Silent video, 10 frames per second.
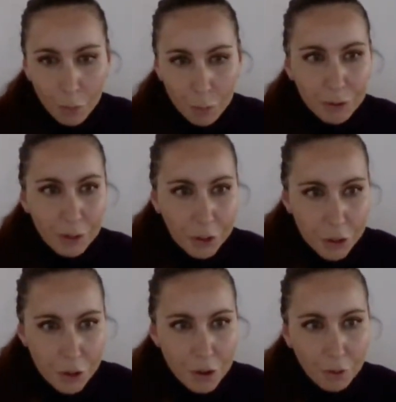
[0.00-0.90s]
of
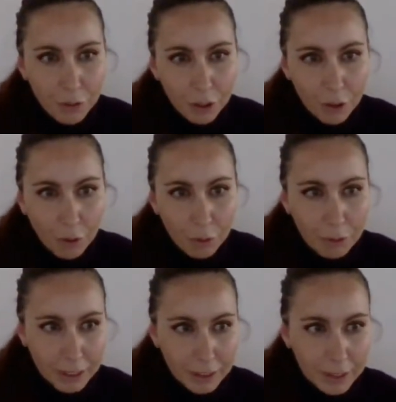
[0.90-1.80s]
prevention of the
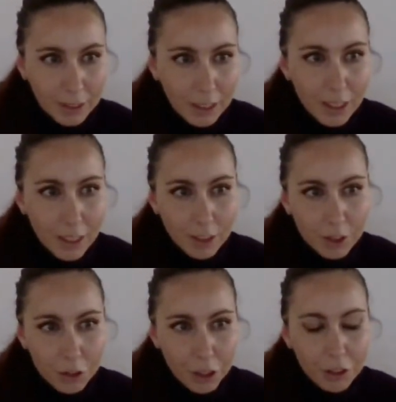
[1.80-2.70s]
conflict.
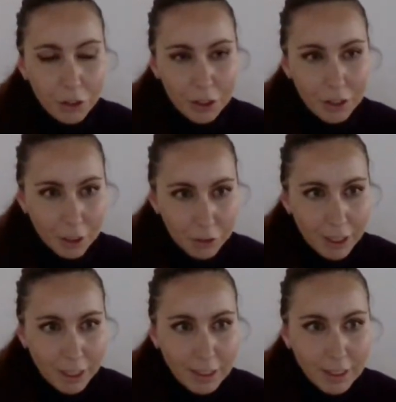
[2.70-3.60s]
Challenges
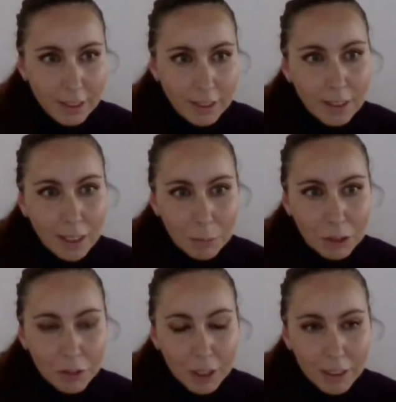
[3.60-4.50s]
great, and the
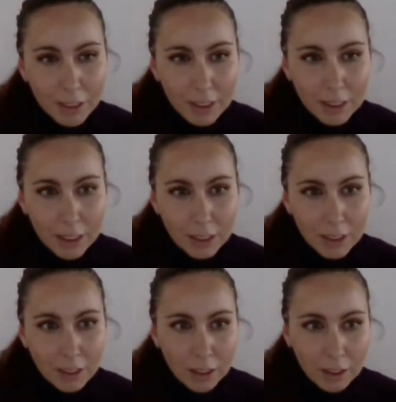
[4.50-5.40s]
climate crisis
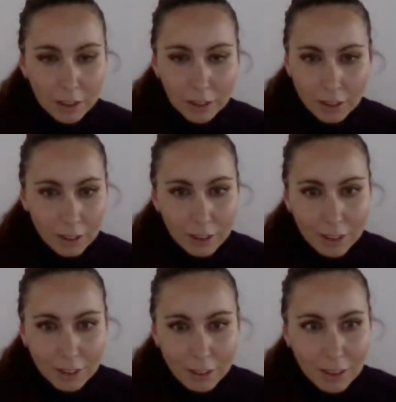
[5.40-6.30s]
is a
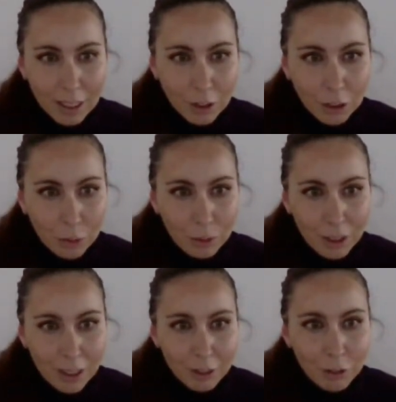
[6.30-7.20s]

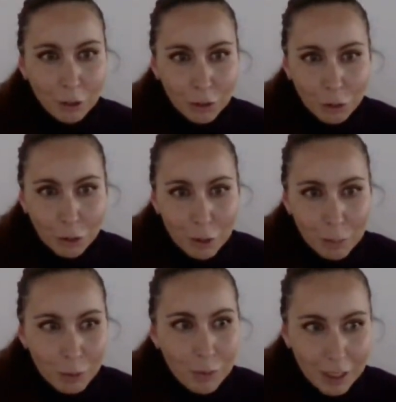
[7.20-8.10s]
known and
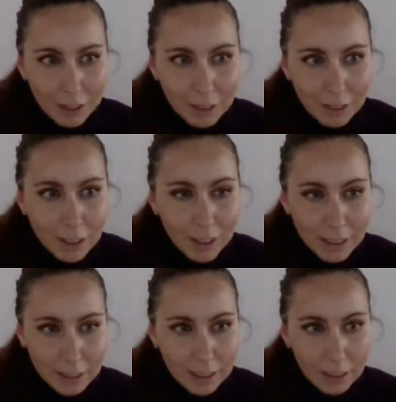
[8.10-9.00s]
uncontrollable factor.
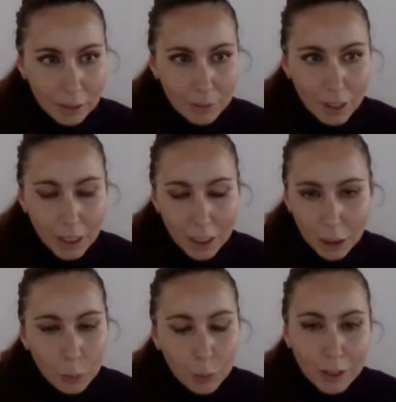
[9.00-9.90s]

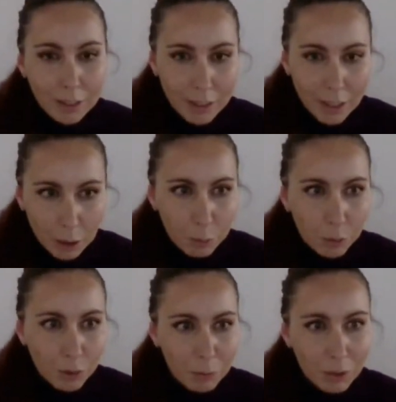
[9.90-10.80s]
It would not help
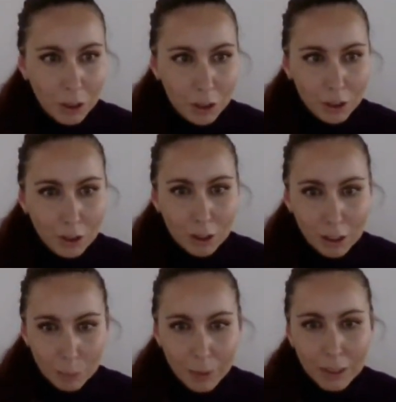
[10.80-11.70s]
to diminish the
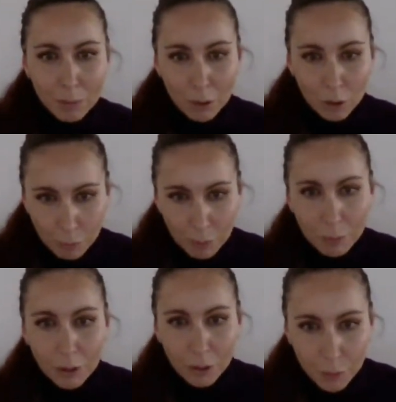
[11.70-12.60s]
displacement of
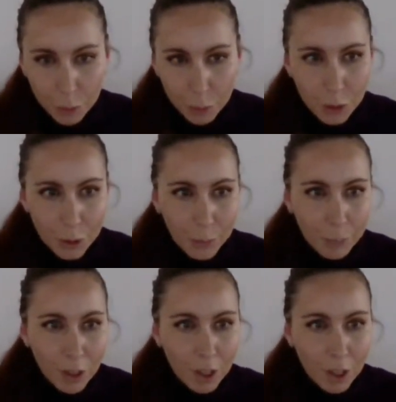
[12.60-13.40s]
people in the future.